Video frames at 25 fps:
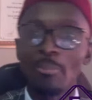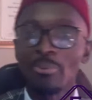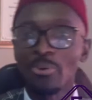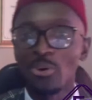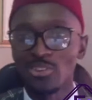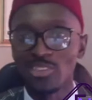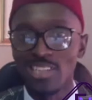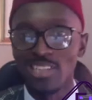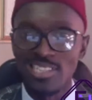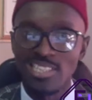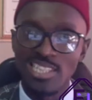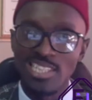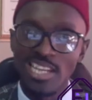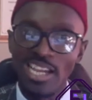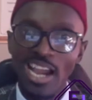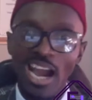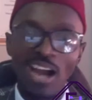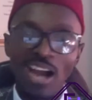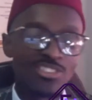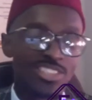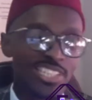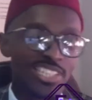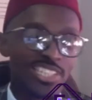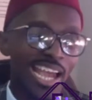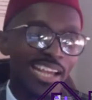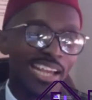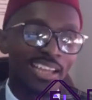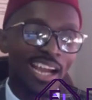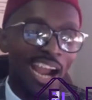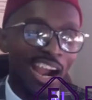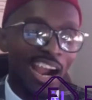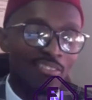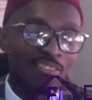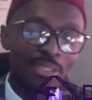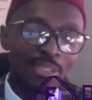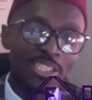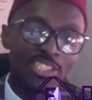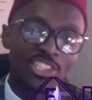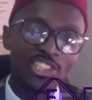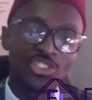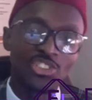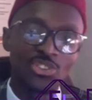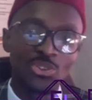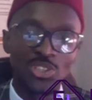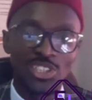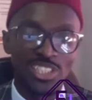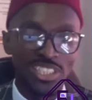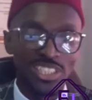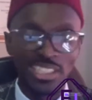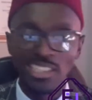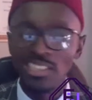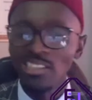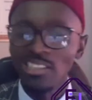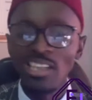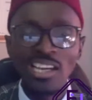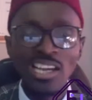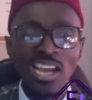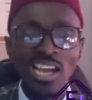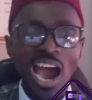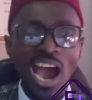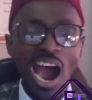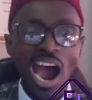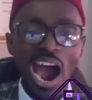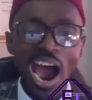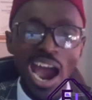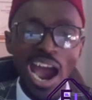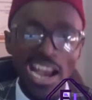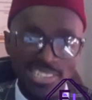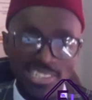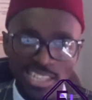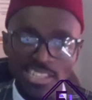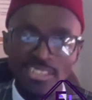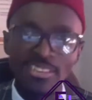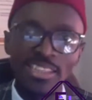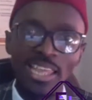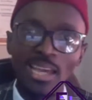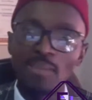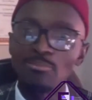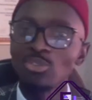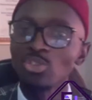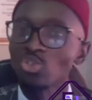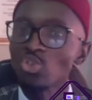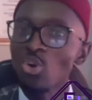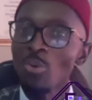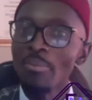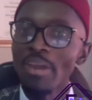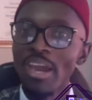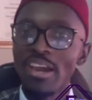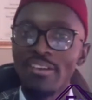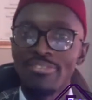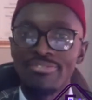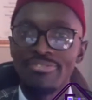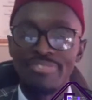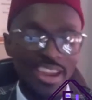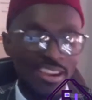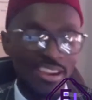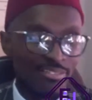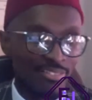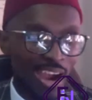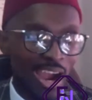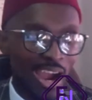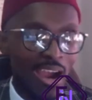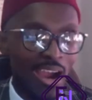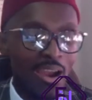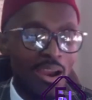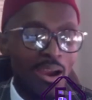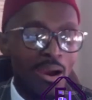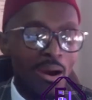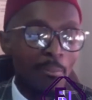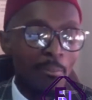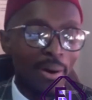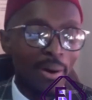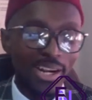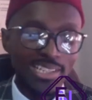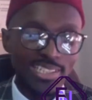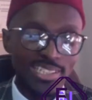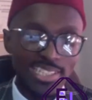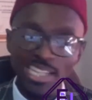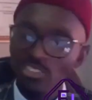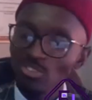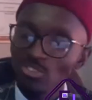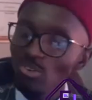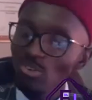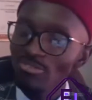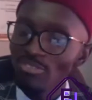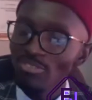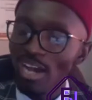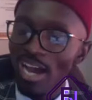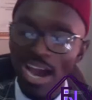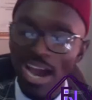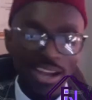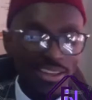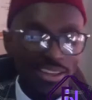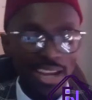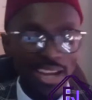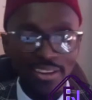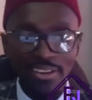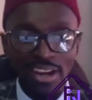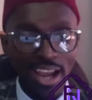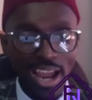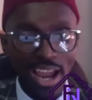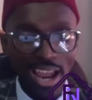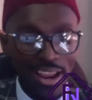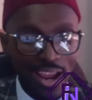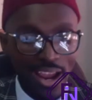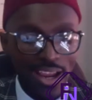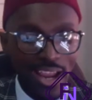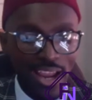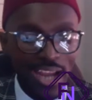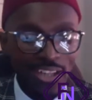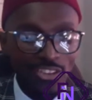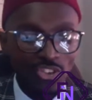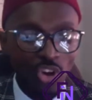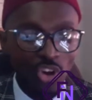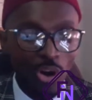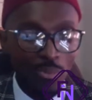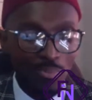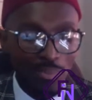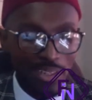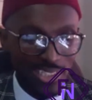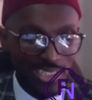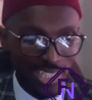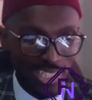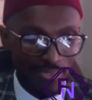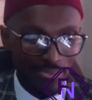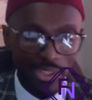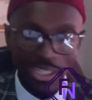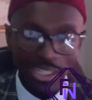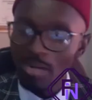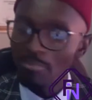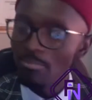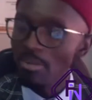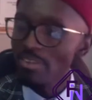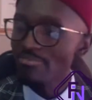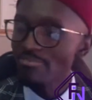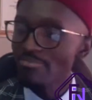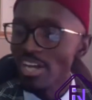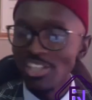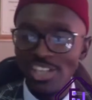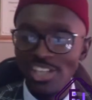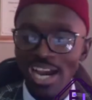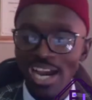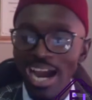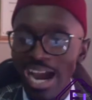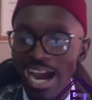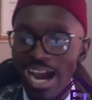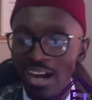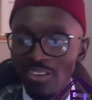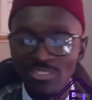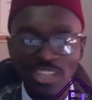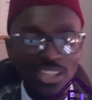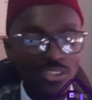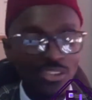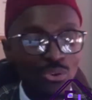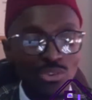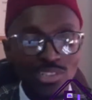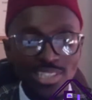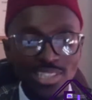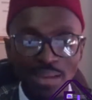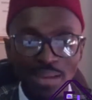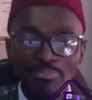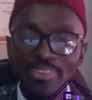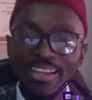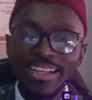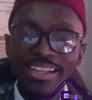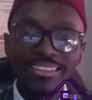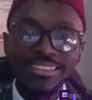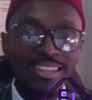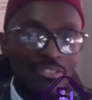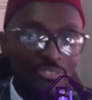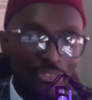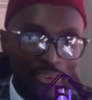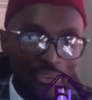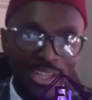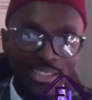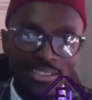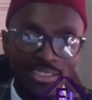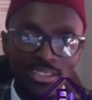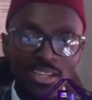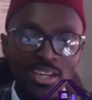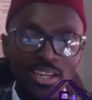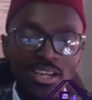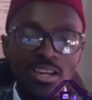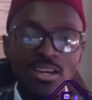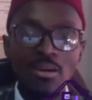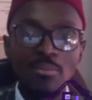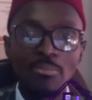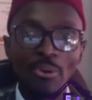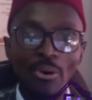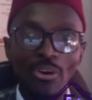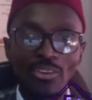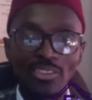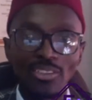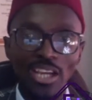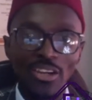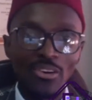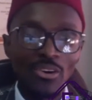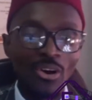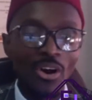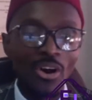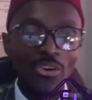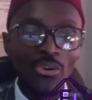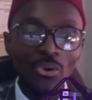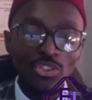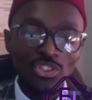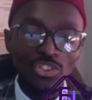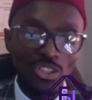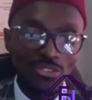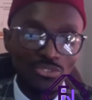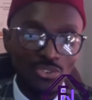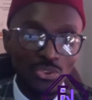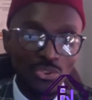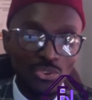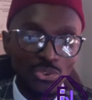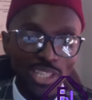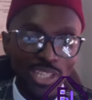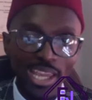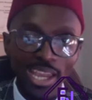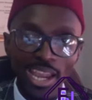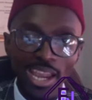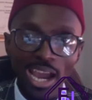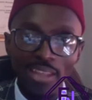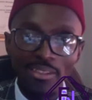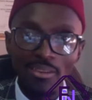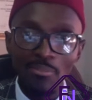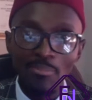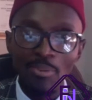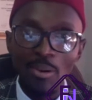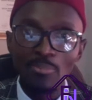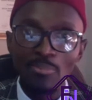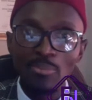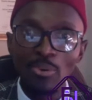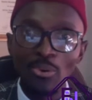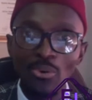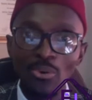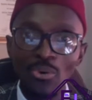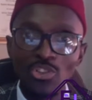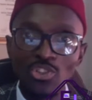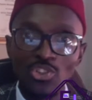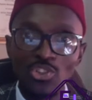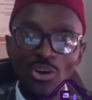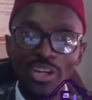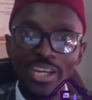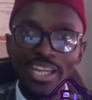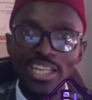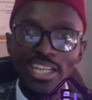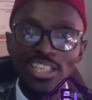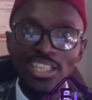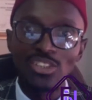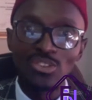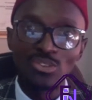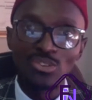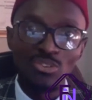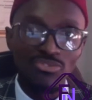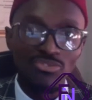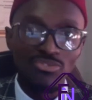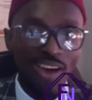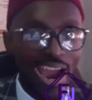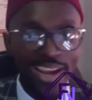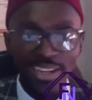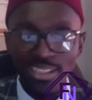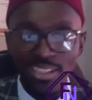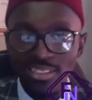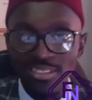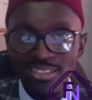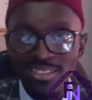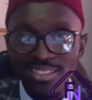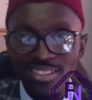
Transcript: protesting outside the government institution, asking them to do me a favor. But I told myself that let me venture out and do something different because I know youth of today are the people who use energy to fight.